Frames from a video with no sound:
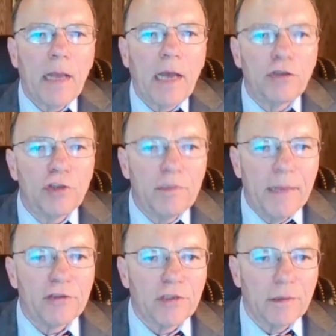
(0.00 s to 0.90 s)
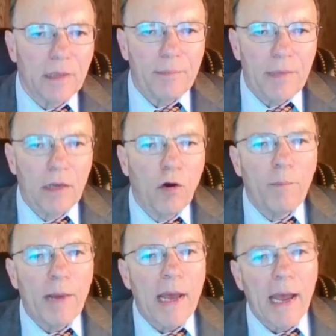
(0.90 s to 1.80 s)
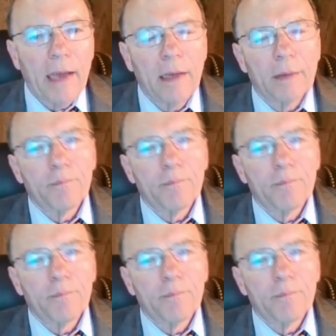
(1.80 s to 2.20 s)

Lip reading: I should mention, let me go back.